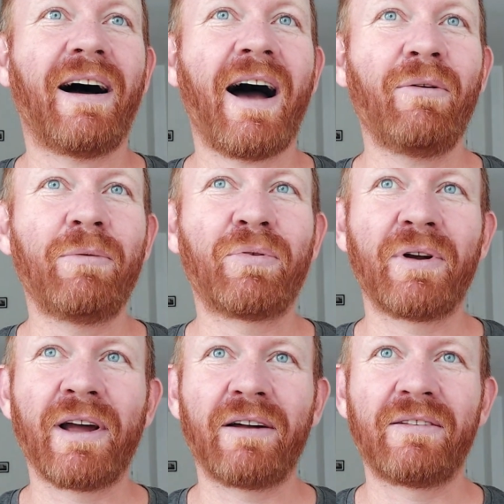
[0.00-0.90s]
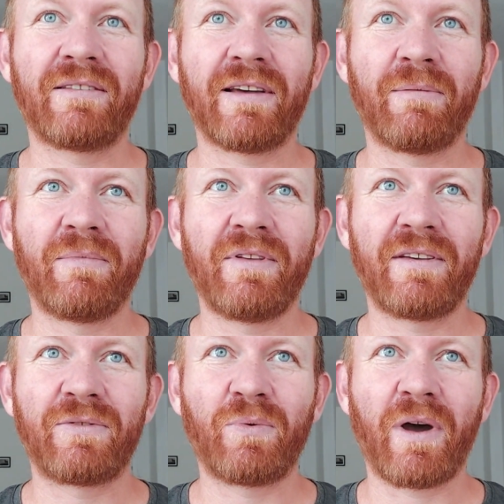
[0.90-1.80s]
I would pronounce them
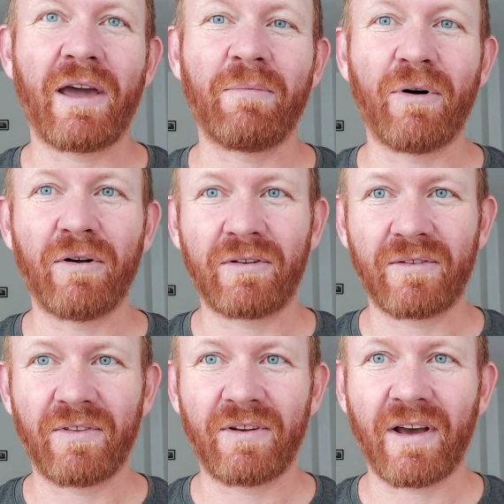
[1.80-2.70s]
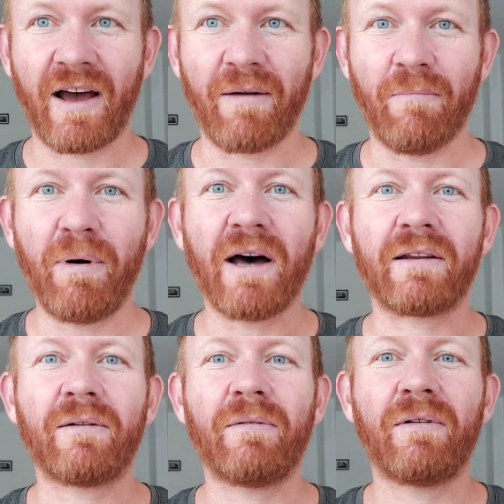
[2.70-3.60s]
this way most of the time,
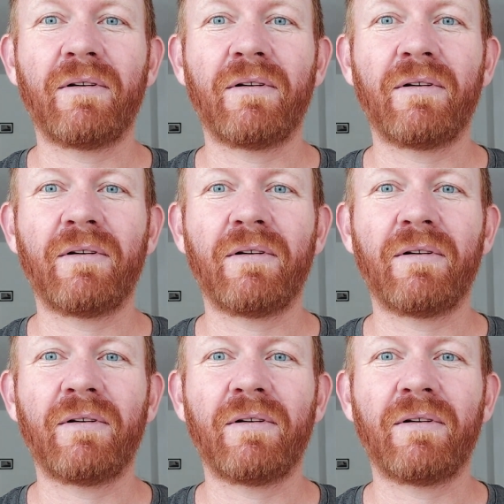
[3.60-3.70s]
but